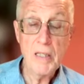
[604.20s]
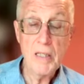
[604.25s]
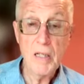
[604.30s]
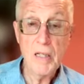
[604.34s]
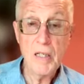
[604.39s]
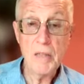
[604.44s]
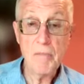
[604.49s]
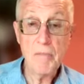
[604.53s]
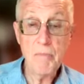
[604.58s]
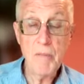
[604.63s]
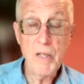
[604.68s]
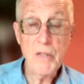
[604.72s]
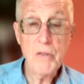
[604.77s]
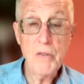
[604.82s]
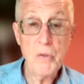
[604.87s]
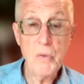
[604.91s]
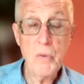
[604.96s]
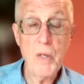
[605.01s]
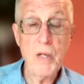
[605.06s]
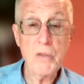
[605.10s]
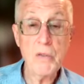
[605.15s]
admit
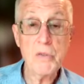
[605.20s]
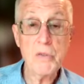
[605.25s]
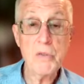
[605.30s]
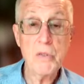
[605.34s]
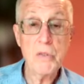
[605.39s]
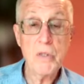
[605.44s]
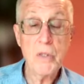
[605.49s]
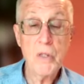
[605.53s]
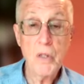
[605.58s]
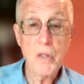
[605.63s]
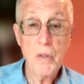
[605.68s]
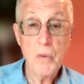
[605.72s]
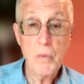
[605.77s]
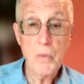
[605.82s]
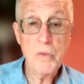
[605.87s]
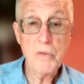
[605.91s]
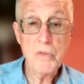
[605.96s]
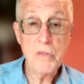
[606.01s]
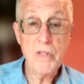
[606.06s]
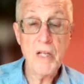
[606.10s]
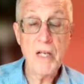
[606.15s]
who else
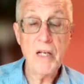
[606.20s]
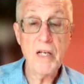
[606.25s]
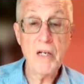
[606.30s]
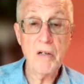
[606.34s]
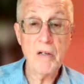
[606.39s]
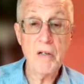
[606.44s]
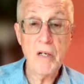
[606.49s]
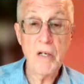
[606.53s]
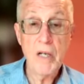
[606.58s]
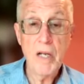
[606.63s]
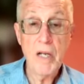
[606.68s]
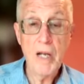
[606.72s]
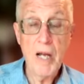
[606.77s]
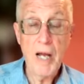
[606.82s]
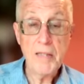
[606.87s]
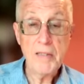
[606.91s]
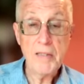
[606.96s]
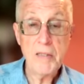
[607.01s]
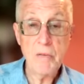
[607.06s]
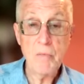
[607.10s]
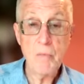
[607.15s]
was there
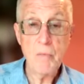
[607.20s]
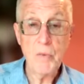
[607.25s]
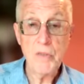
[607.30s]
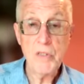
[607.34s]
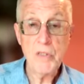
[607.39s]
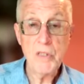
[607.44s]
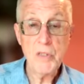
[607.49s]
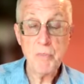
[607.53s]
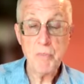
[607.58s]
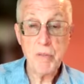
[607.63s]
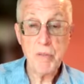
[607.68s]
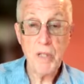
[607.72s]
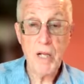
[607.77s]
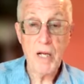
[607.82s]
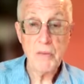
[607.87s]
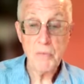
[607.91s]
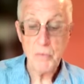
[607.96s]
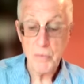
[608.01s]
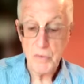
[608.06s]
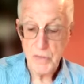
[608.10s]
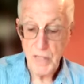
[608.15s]
when this plot
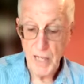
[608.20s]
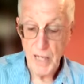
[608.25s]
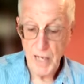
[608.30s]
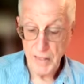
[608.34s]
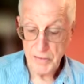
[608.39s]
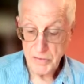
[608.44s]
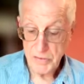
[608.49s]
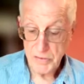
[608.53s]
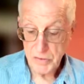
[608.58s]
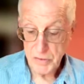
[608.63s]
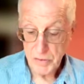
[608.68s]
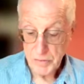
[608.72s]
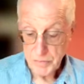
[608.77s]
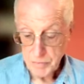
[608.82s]
was hatched.